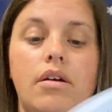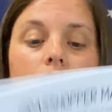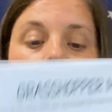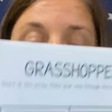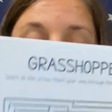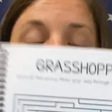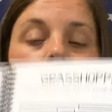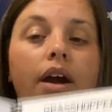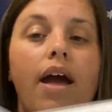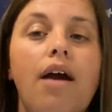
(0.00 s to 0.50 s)

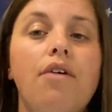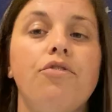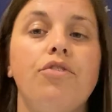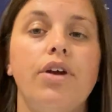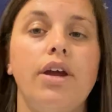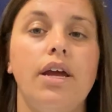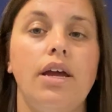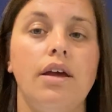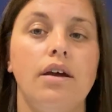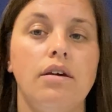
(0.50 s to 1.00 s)
for
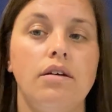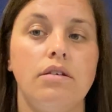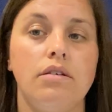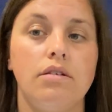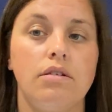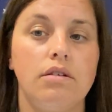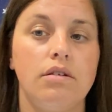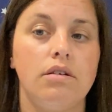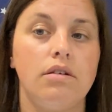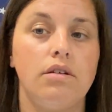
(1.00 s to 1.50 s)
every
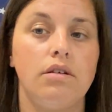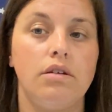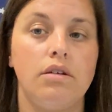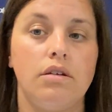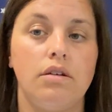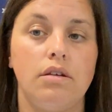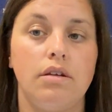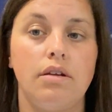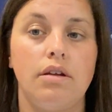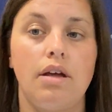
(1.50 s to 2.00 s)

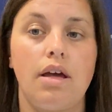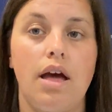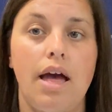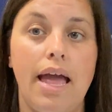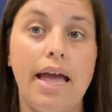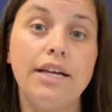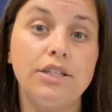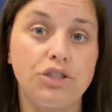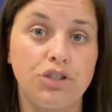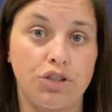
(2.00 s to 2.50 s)

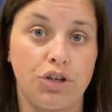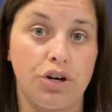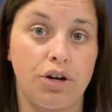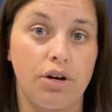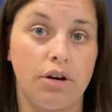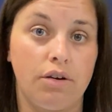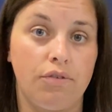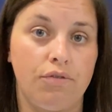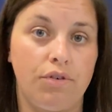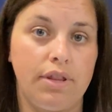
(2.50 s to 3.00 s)
answer
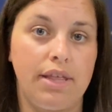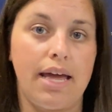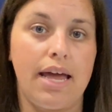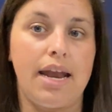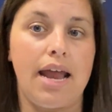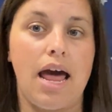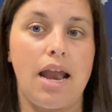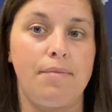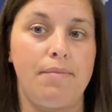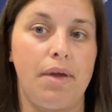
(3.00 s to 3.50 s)
for the
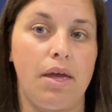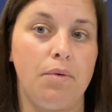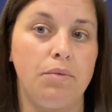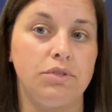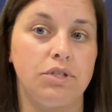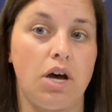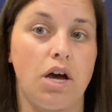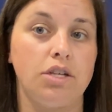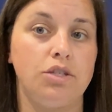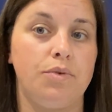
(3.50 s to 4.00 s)
anatomy was
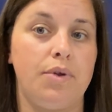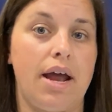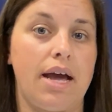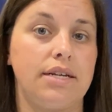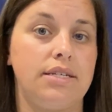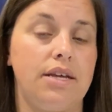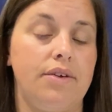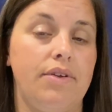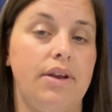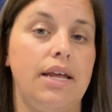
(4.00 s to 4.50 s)
also an
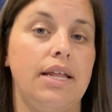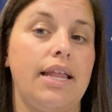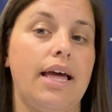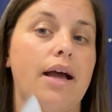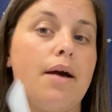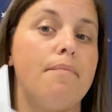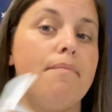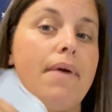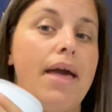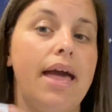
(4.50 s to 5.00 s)
activity, like
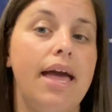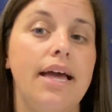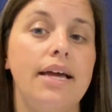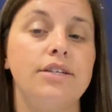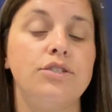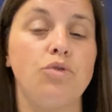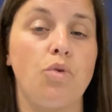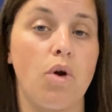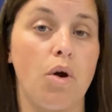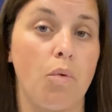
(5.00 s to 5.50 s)
a
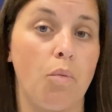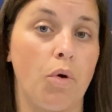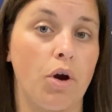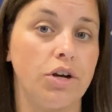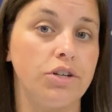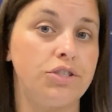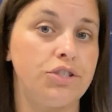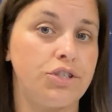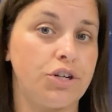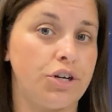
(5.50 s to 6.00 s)
maze or a
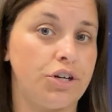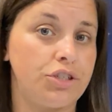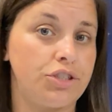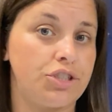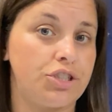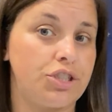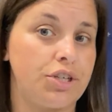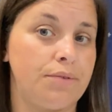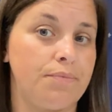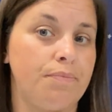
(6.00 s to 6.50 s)
word
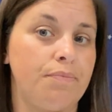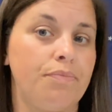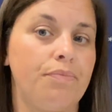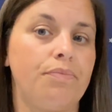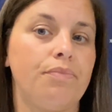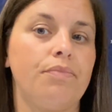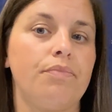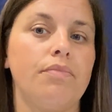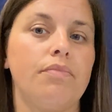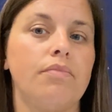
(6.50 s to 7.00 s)
search.
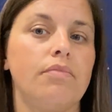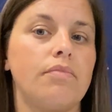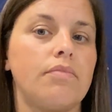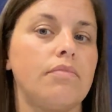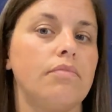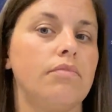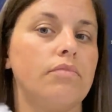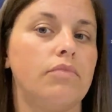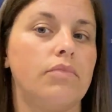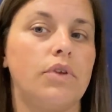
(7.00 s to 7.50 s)

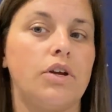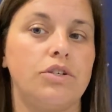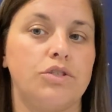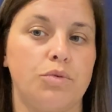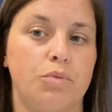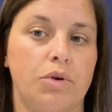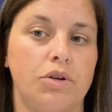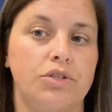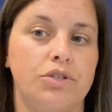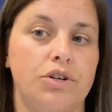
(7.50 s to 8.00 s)
There's a
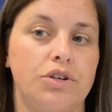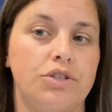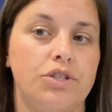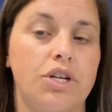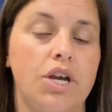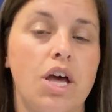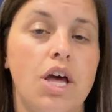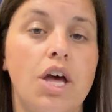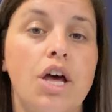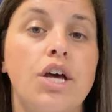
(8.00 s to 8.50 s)
word search.
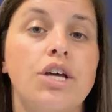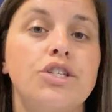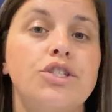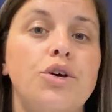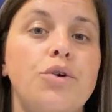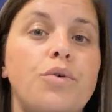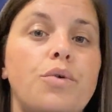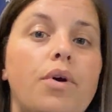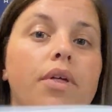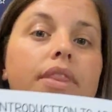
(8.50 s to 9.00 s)

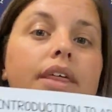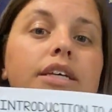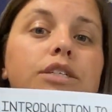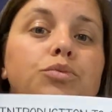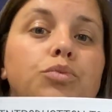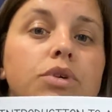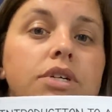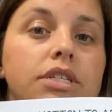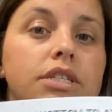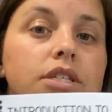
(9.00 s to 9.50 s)
So this
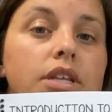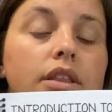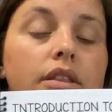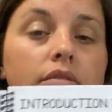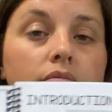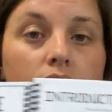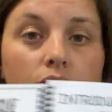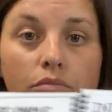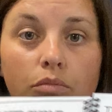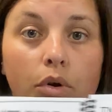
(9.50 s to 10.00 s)
was,
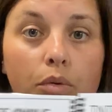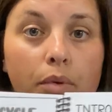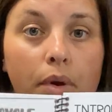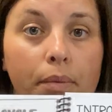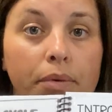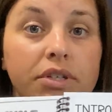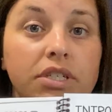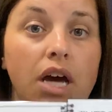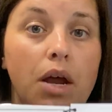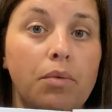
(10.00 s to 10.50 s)
when we
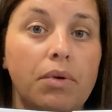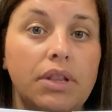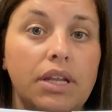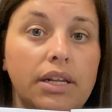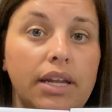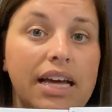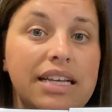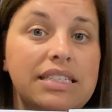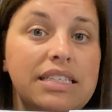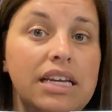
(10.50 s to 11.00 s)
were done with the
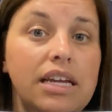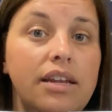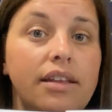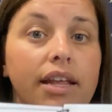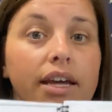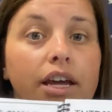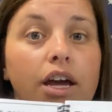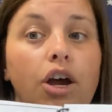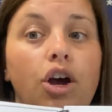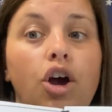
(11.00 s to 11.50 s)
lesson, they
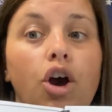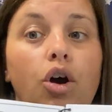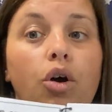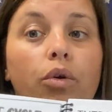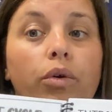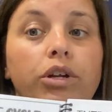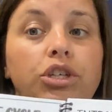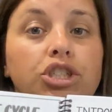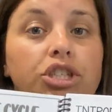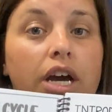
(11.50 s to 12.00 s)
could
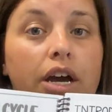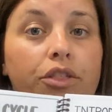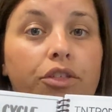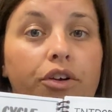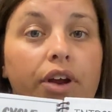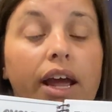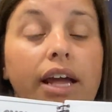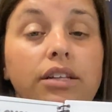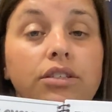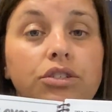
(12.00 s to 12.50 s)
go check
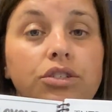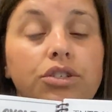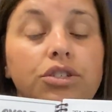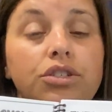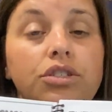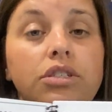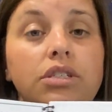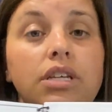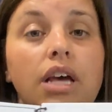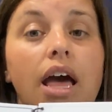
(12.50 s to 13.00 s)
their
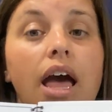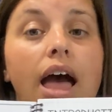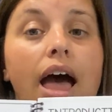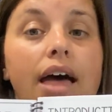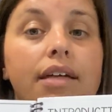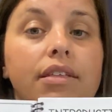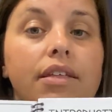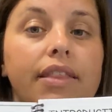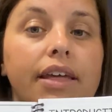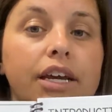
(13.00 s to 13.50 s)
answers
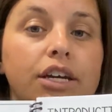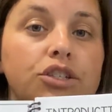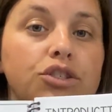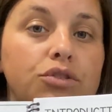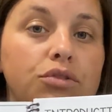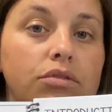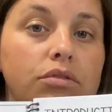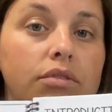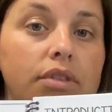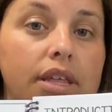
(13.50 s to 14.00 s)
and then they could
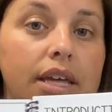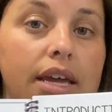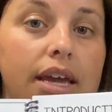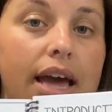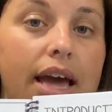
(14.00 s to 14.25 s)
do the